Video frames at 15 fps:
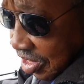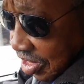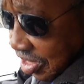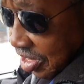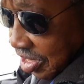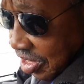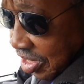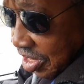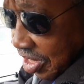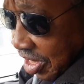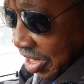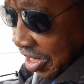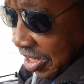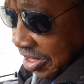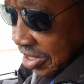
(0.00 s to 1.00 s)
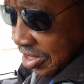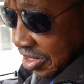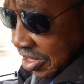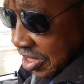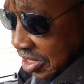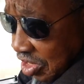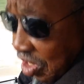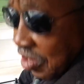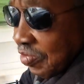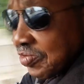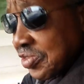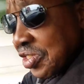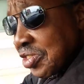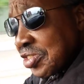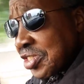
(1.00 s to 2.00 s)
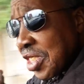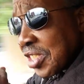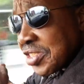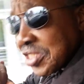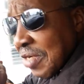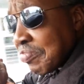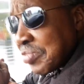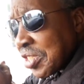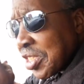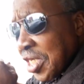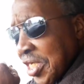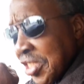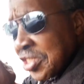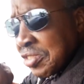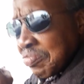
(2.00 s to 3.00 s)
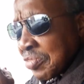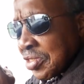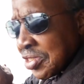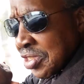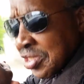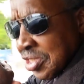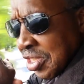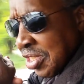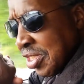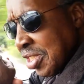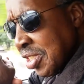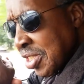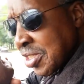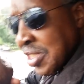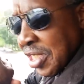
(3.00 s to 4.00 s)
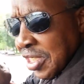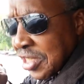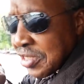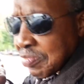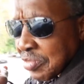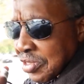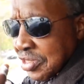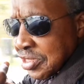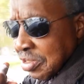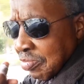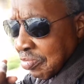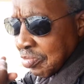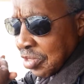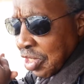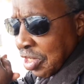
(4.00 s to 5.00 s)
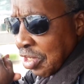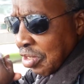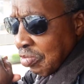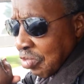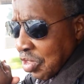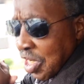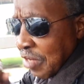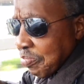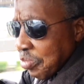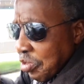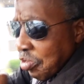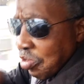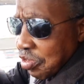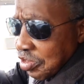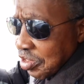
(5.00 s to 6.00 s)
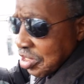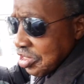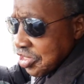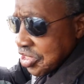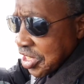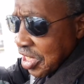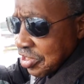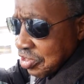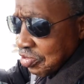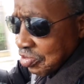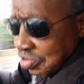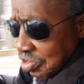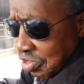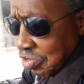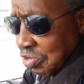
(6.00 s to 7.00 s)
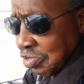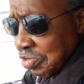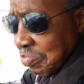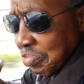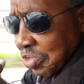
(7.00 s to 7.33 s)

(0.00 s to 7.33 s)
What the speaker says: And he often accepted engagements that were not put on the schedule or on the books.